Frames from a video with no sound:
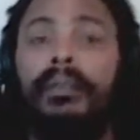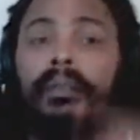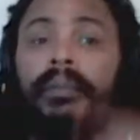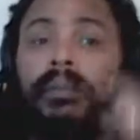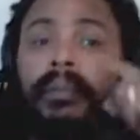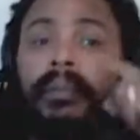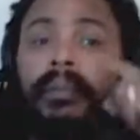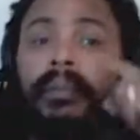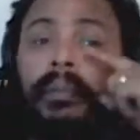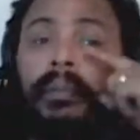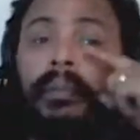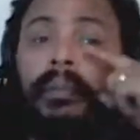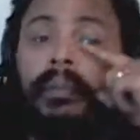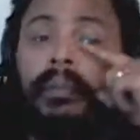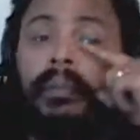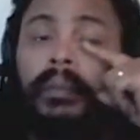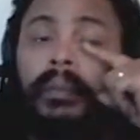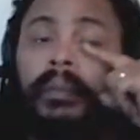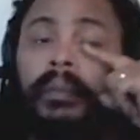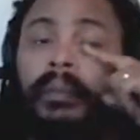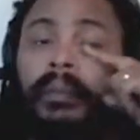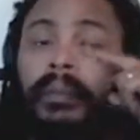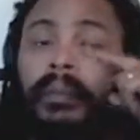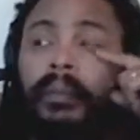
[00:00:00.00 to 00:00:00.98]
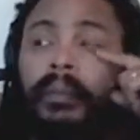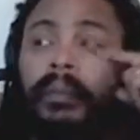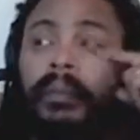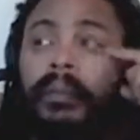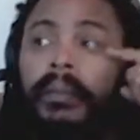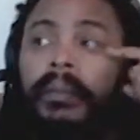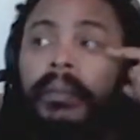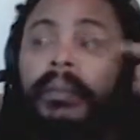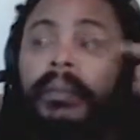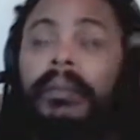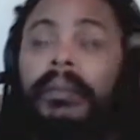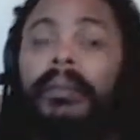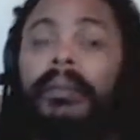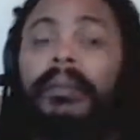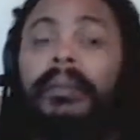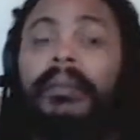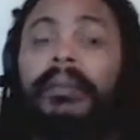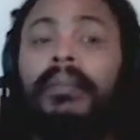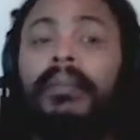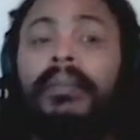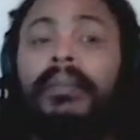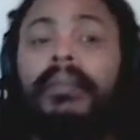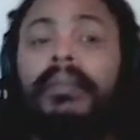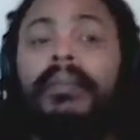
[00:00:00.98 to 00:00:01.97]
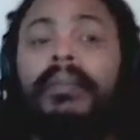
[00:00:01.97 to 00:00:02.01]

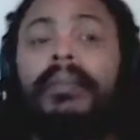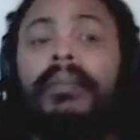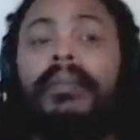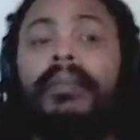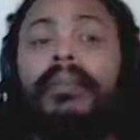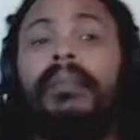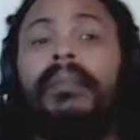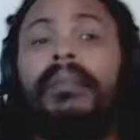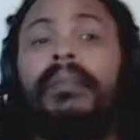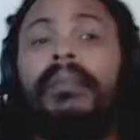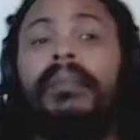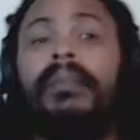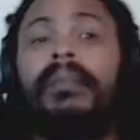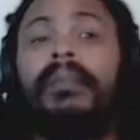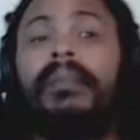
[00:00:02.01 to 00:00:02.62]
(silence)